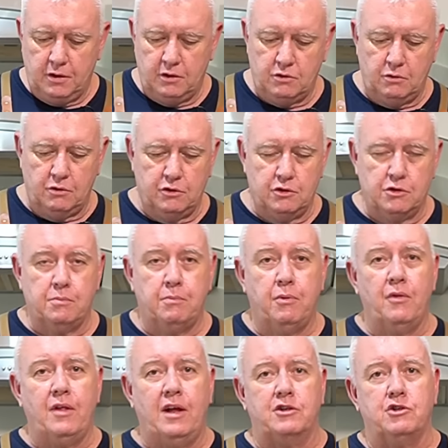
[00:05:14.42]
So we'll just
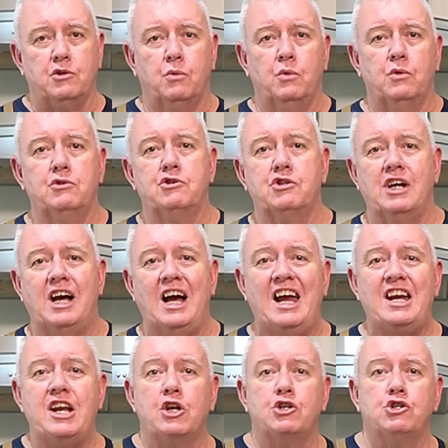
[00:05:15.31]
put that to one
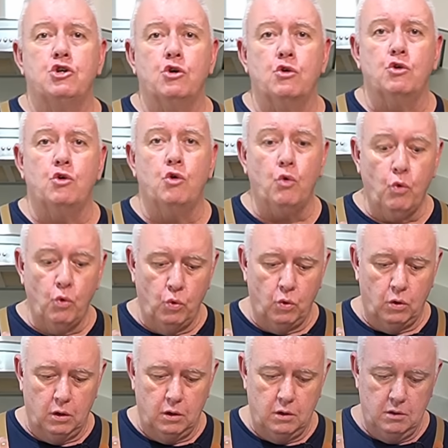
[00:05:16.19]
side to
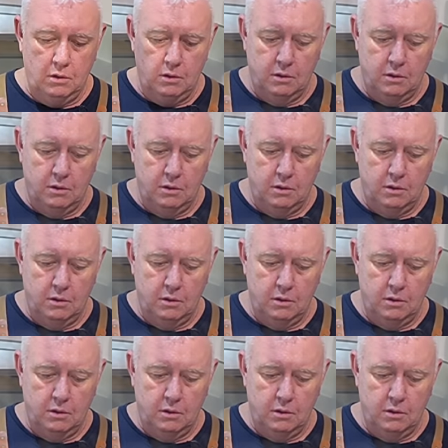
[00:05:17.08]
cool.